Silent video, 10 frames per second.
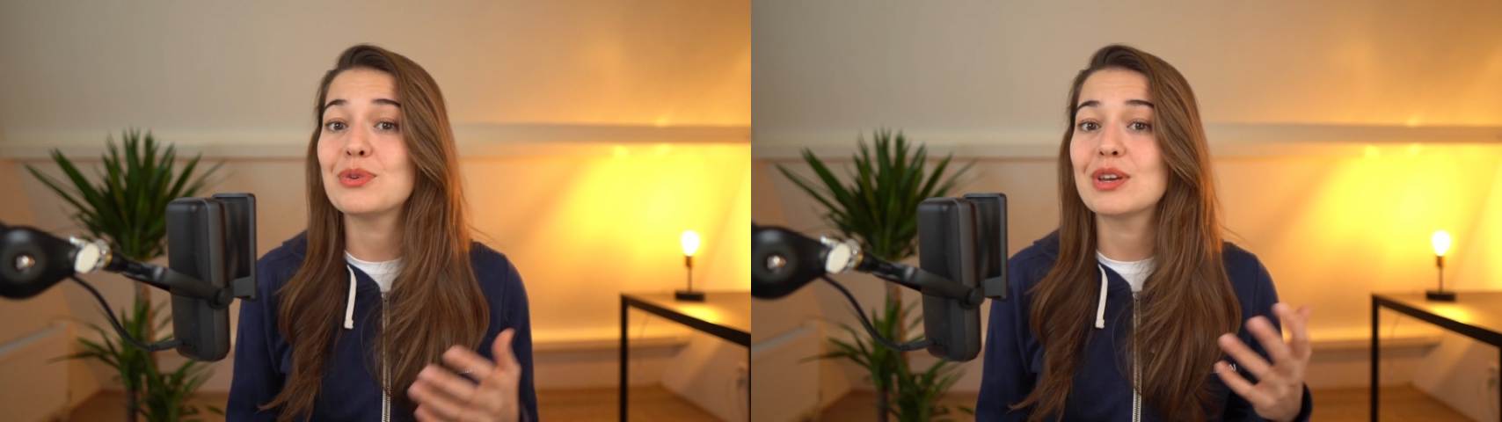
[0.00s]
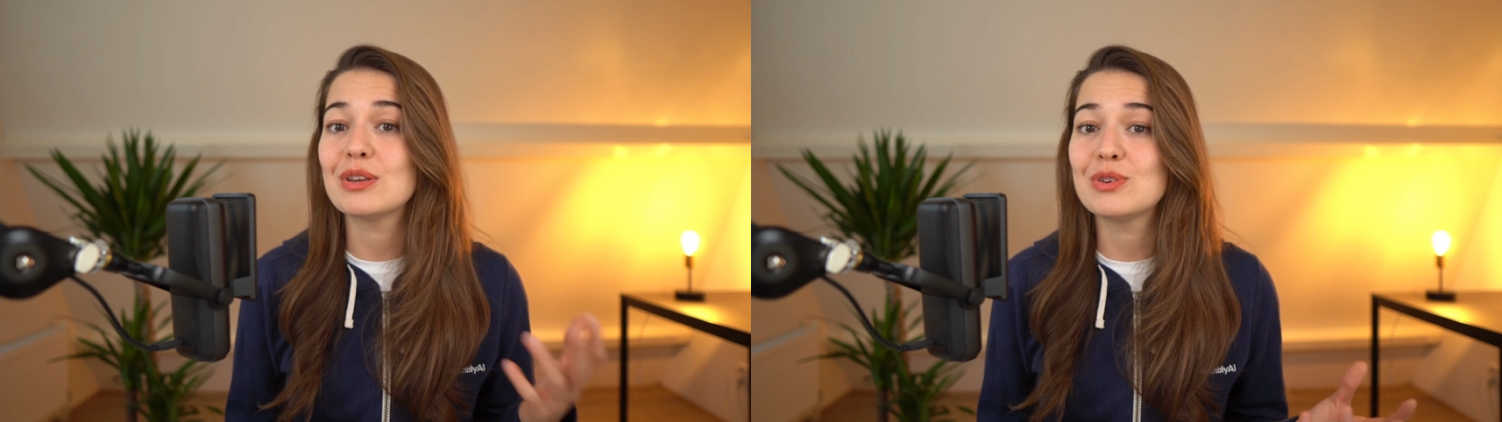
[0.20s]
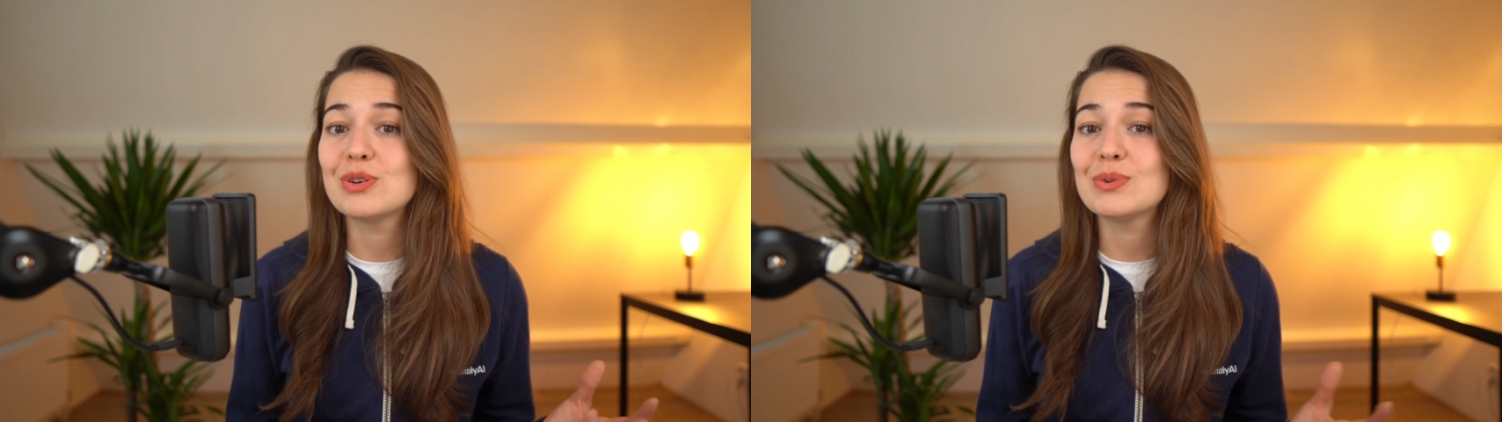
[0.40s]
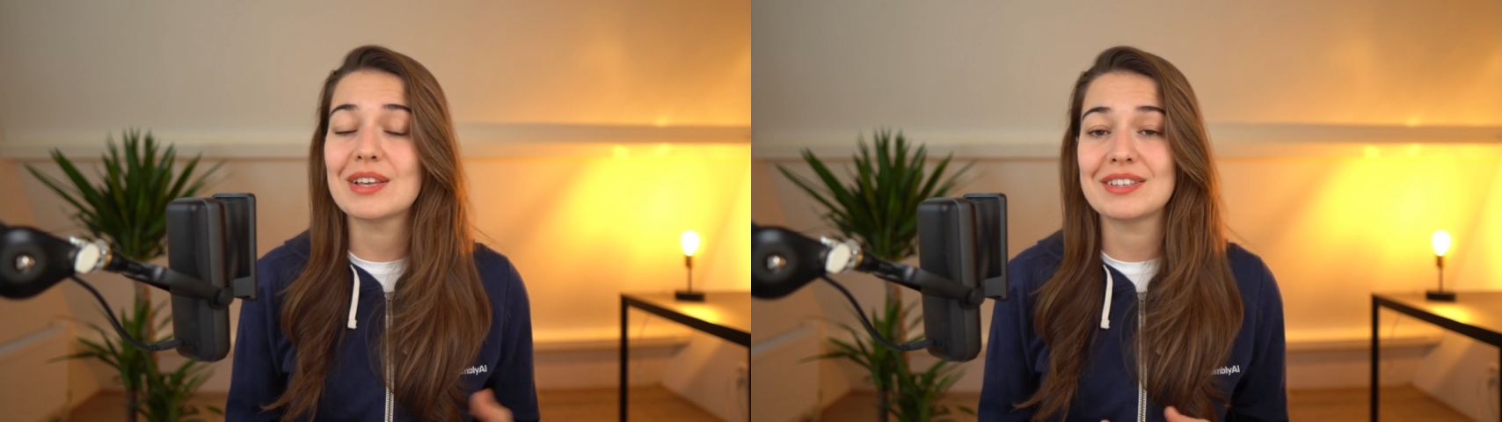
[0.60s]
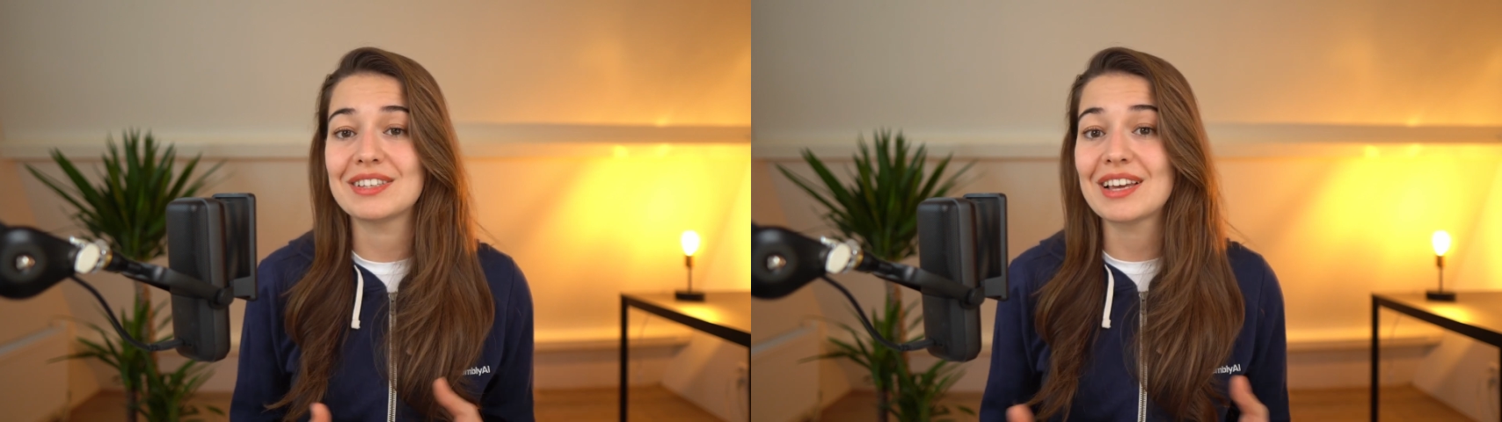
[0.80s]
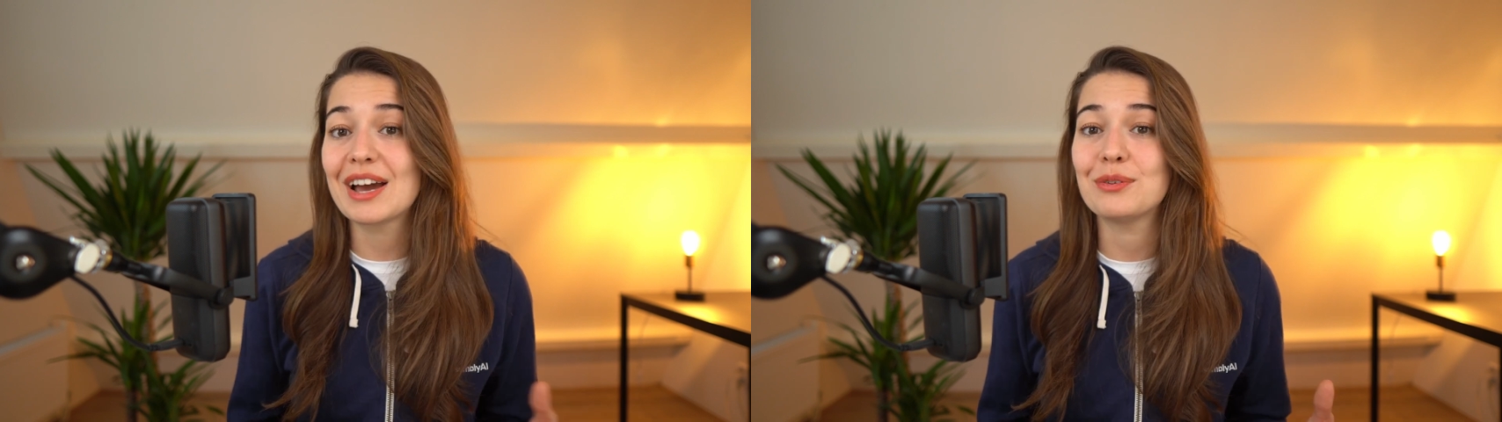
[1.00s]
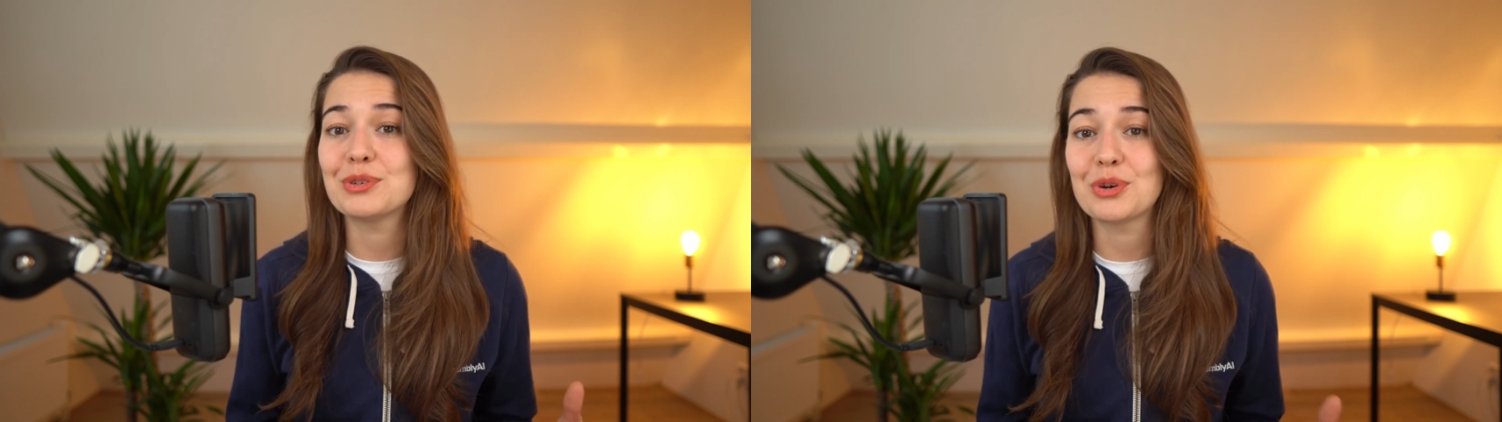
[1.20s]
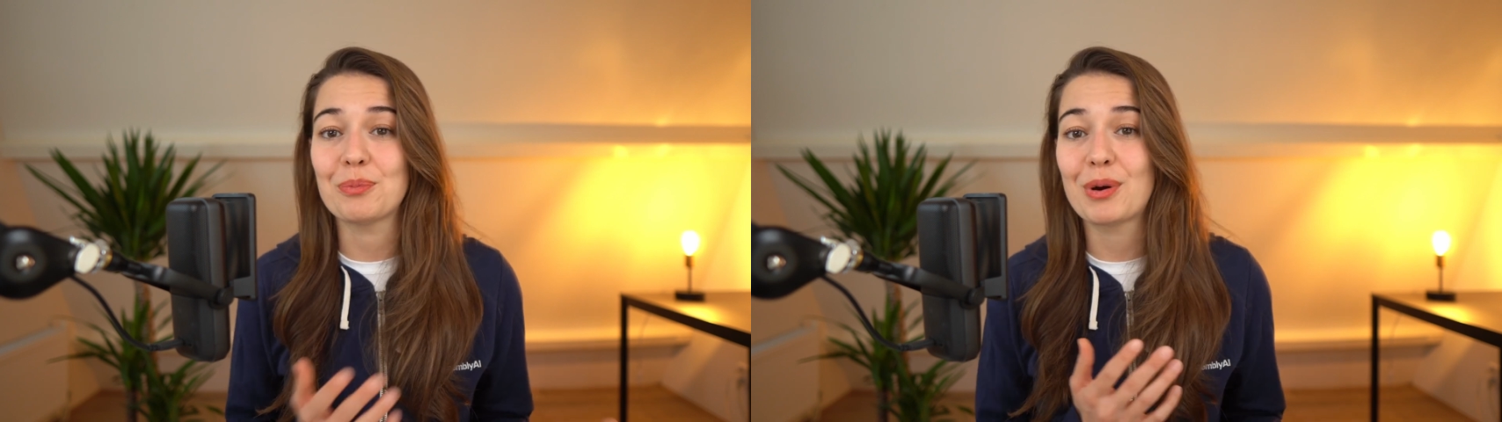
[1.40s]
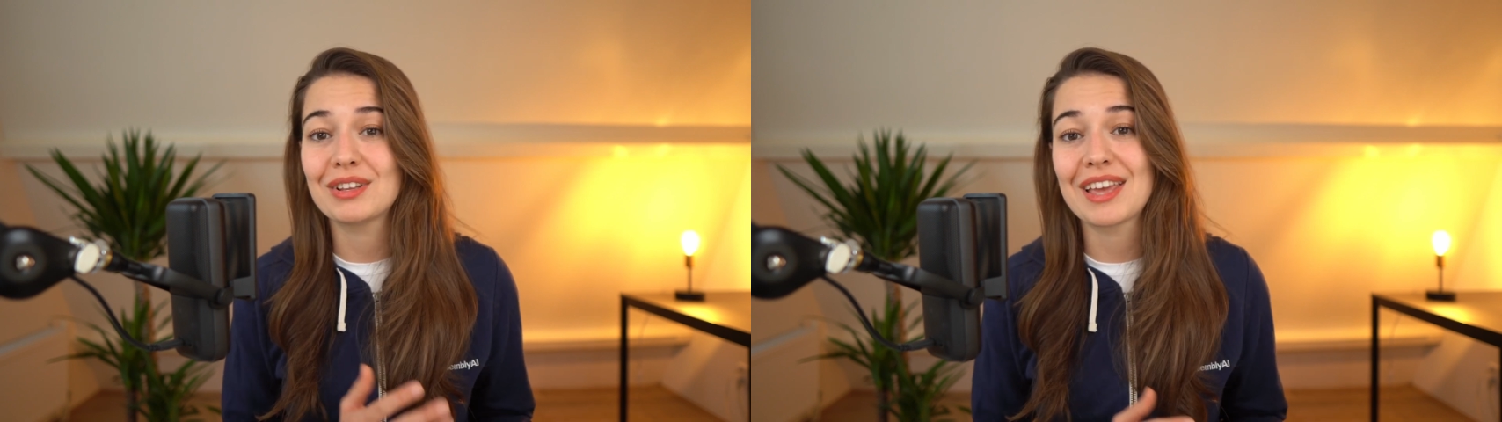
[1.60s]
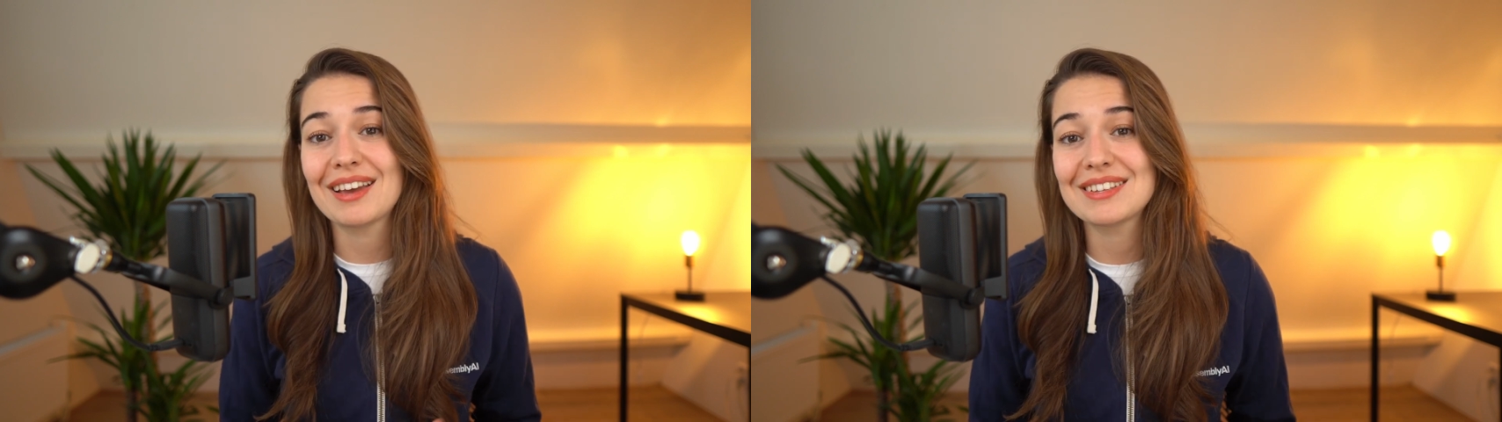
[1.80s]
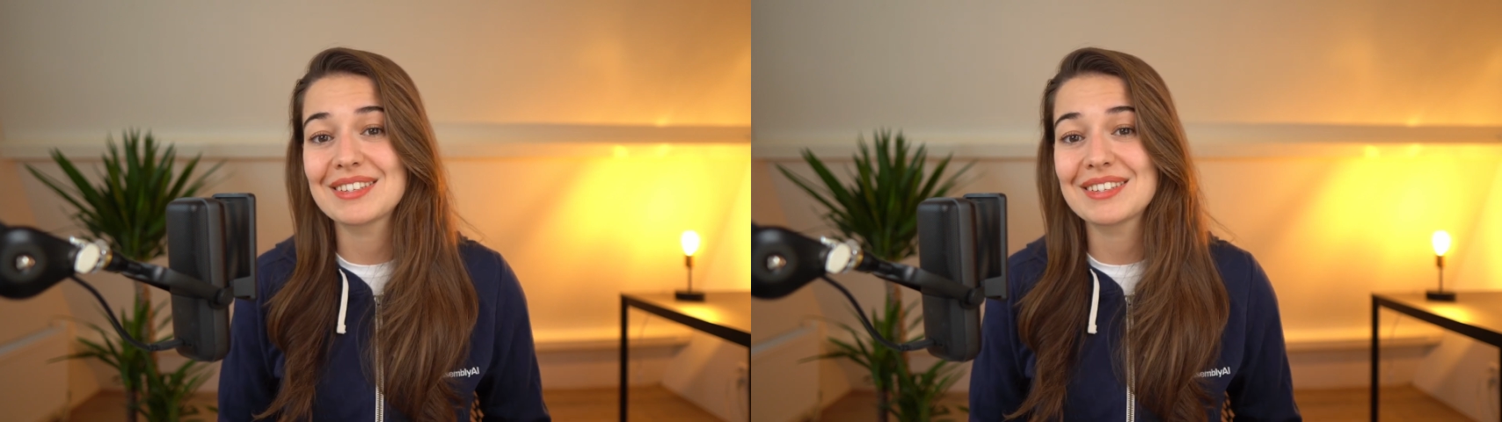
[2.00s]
you can use as a title to your podcast.